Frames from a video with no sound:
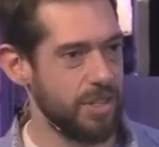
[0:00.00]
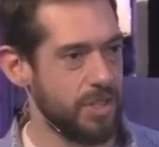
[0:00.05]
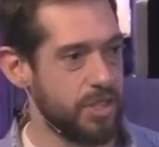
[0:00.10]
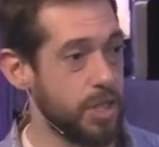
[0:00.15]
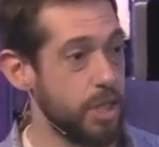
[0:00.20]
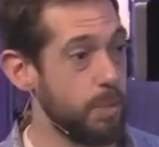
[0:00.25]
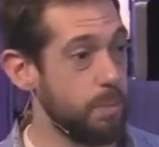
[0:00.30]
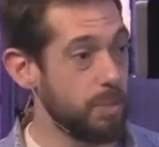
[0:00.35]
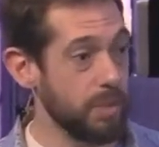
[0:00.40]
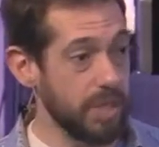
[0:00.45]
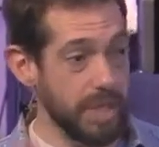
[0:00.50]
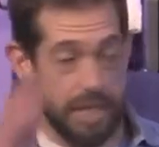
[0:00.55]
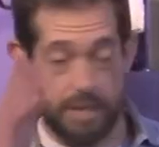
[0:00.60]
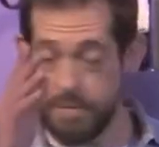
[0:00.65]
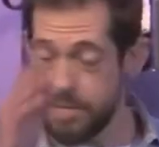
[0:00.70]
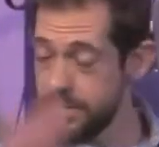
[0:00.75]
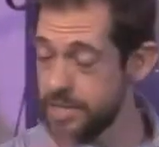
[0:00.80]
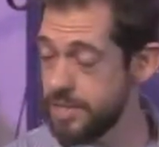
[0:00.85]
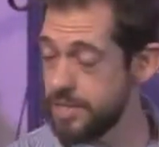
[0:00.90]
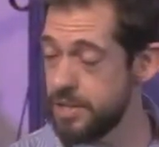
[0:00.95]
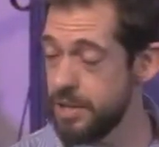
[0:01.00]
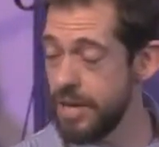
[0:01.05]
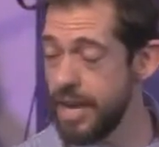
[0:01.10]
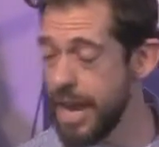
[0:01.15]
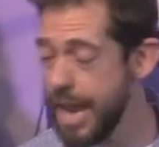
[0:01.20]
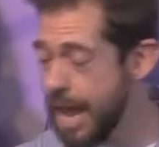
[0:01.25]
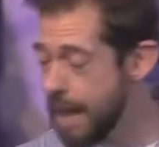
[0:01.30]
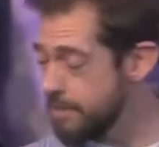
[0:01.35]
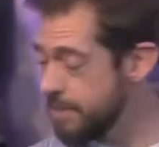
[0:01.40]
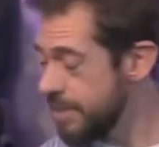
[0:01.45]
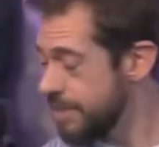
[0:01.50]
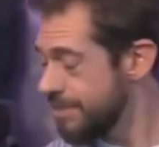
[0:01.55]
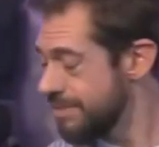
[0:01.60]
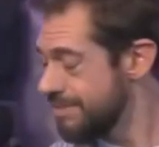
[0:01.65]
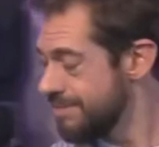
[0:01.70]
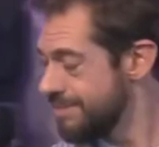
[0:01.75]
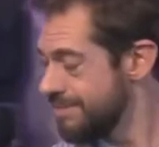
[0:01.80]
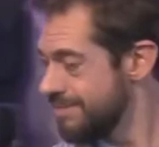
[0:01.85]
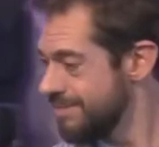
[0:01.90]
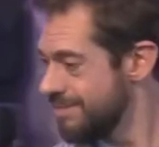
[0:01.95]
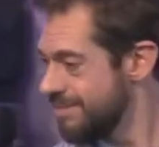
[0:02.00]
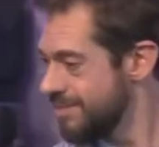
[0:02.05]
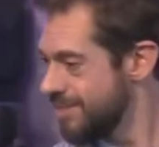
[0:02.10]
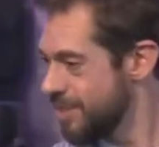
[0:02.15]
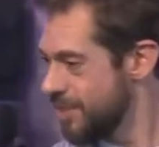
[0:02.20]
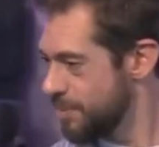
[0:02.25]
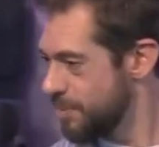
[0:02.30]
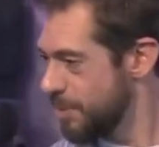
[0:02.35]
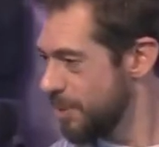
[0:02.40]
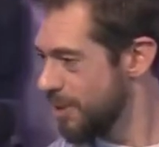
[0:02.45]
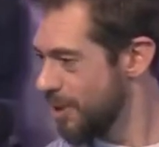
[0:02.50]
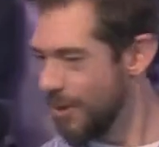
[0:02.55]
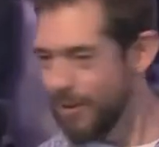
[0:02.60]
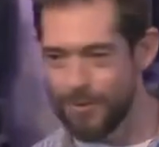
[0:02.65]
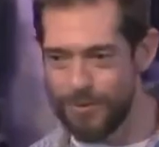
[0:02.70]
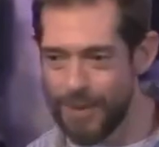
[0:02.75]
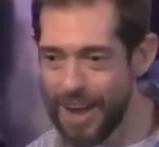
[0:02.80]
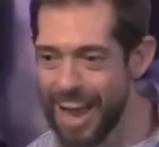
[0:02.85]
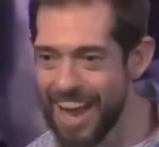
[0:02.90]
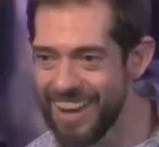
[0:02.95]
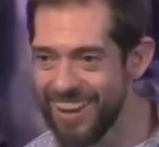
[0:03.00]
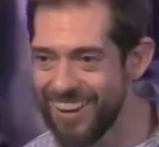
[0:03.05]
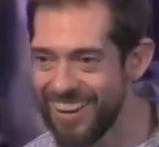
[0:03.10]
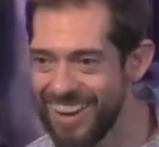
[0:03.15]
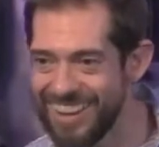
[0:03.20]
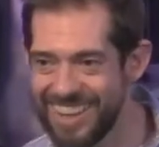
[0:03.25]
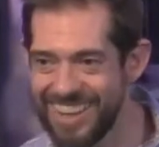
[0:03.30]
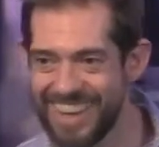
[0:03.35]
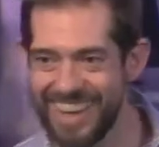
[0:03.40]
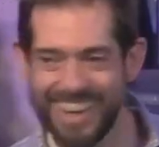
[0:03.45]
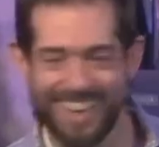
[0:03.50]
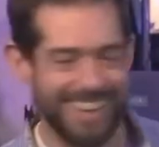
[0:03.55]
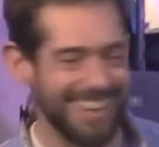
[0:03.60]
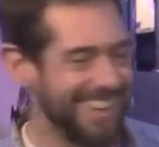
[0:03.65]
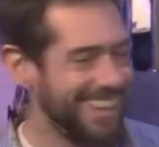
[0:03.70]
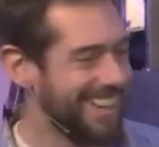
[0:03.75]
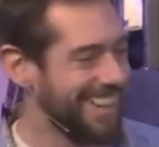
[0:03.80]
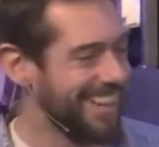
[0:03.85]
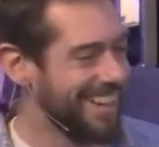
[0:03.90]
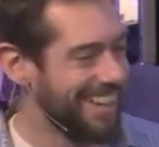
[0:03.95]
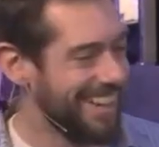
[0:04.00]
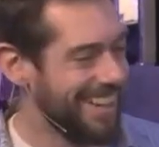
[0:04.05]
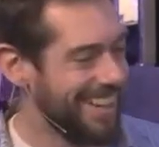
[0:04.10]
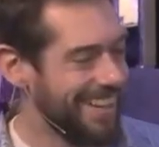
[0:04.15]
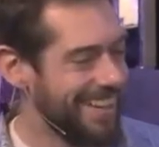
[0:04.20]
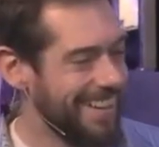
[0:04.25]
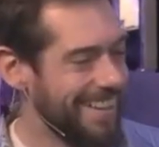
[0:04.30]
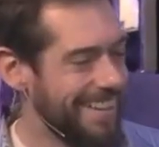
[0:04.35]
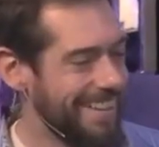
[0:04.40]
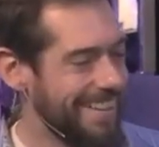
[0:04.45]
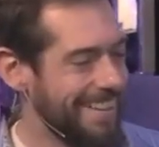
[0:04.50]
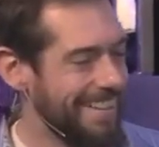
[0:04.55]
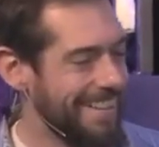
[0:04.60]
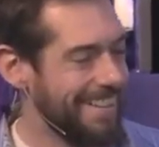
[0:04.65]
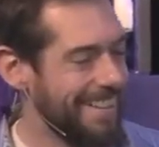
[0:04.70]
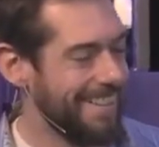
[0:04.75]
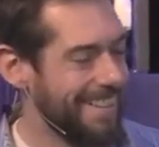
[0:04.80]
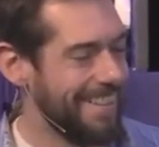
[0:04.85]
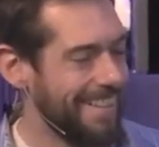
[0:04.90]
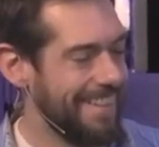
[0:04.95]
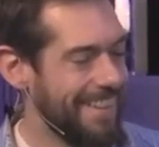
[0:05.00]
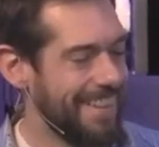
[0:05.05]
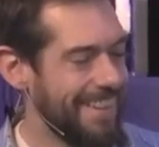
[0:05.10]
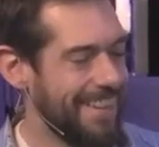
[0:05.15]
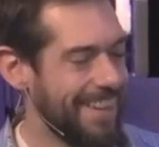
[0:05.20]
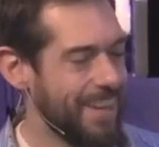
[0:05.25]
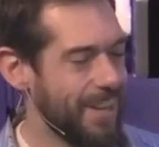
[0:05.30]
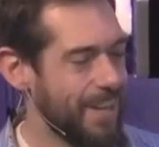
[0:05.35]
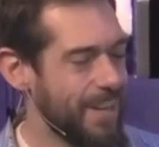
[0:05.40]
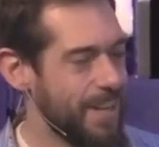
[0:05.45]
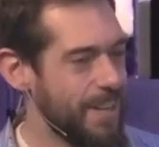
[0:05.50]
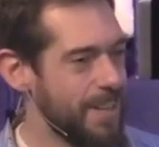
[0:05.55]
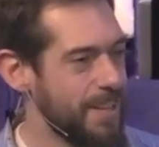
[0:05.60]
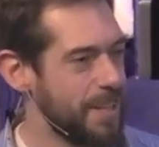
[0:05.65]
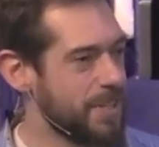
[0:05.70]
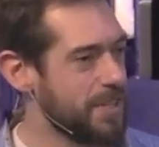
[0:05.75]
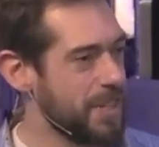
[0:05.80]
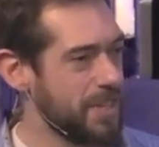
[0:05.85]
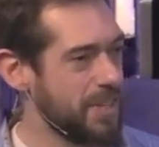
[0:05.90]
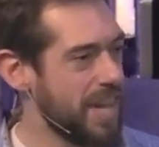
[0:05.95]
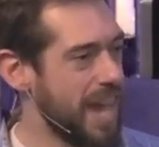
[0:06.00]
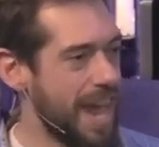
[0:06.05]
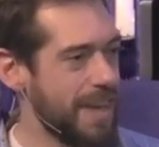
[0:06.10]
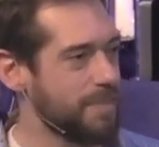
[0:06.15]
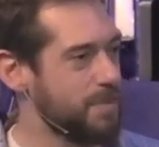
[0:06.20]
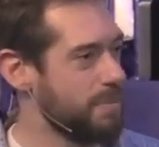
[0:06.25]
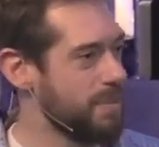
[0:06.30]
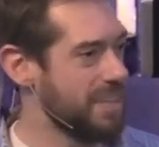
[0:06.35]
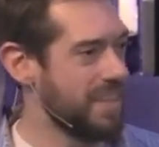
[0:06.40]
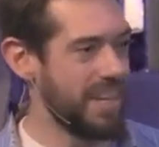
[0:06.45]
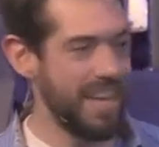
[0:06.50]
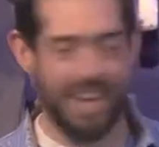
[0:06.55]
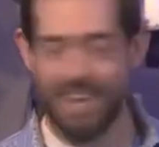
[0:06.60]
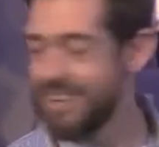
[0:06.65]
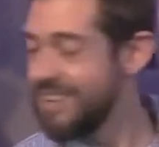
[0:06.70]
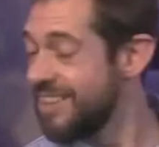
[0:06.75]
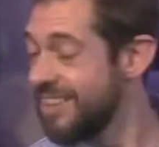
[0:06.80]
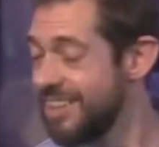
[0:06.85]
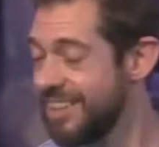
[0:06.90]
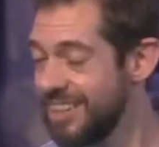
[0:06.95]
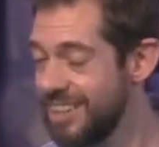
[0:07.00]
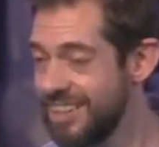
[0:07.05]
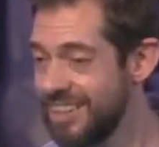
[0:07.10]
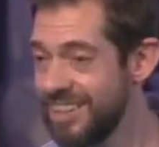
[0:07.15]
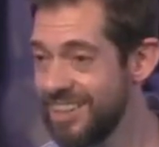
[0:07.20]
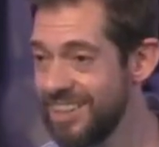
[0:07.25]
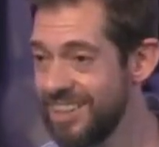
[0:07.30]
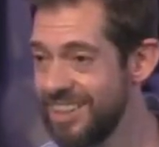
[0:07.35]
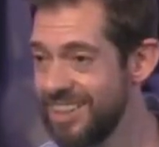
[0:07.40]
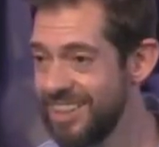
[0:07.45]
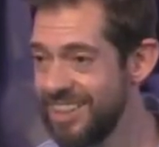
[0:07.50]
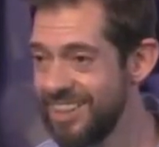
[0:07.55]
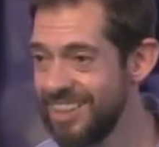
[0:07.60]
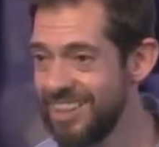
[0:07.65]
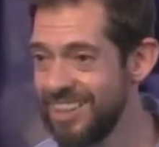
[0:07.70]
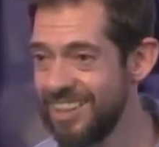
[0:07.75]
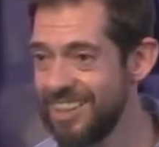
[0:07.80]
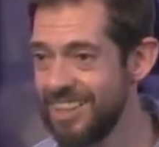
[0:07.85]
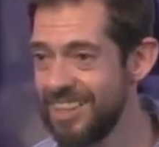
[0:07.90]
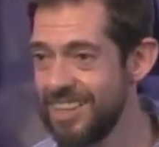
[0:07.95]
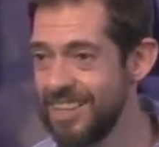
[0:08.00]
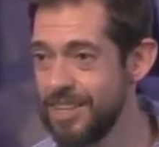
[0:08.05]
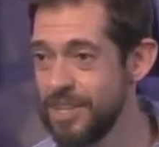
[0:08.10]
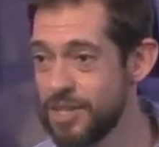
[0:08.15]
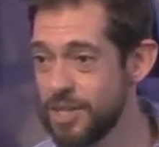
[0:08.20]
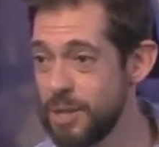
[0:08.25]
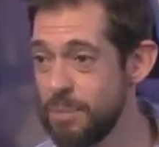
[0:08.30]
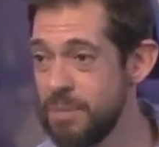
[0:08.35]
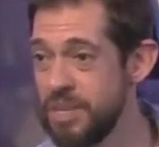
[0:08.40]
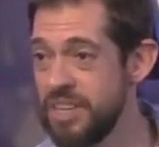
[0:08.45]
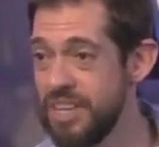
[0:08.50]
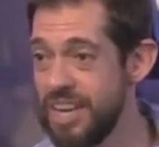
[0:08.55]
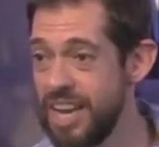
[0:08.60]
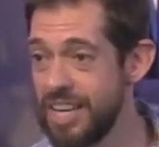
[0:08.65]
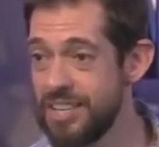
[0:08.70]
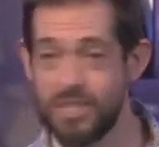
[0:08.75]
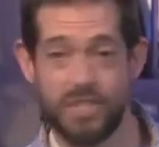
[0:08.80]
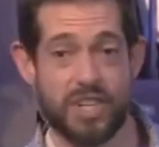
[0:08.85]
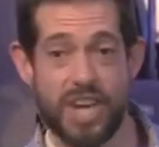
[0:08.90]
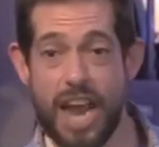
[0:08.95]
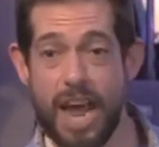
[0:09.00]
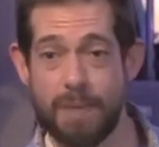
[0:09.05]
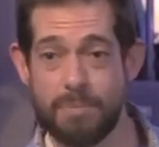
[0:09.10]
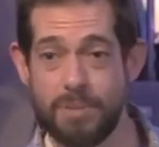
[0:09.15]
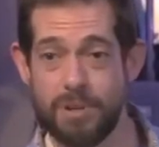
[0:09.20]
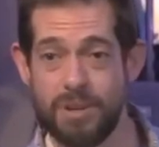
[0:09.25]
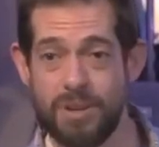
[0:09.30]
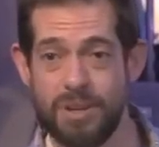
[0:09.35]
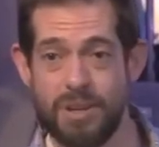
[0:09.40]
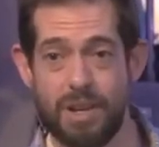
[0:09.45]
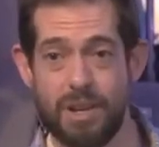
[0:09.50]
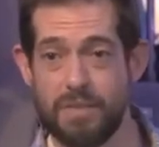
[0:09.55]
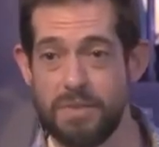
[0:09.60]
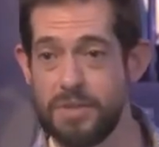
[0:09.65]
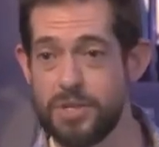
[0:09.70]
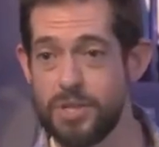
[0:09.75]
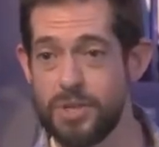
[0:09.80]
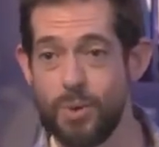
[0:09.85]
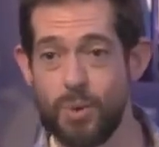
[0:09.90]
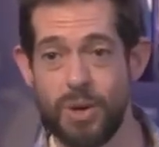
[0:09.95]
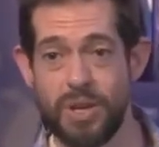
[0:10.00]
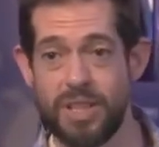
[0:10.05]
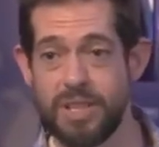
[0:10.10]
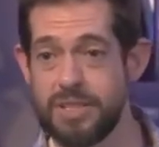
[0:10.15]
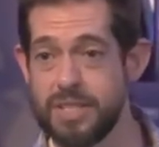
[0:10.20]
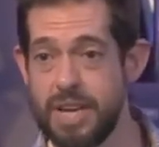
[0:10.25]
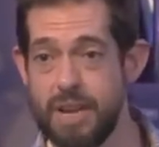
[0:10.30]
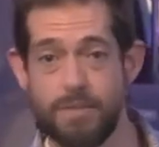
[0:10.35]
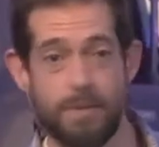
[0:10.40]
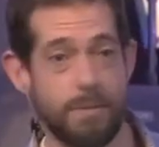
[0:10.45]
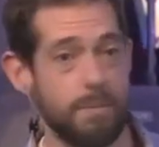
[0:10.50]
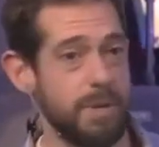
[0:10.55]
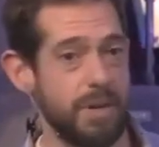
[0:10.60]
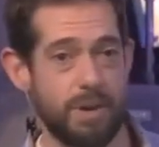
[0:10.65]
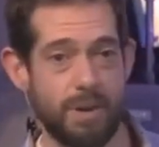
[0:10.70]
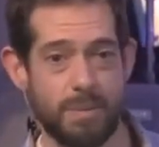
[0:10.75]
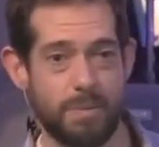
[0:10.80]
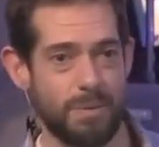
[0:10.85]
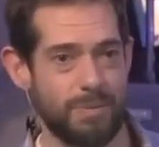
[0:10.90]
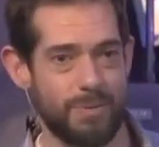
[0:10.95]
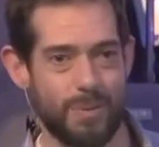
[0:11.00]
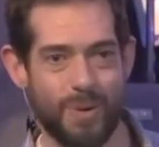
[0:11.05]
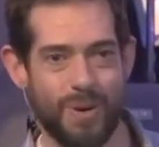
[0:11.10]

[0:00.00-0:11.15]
Do you believe this is going to happen? Just put a little fire under you. This doesn't have to be the end. This can be the next chapter of a story that's never been heard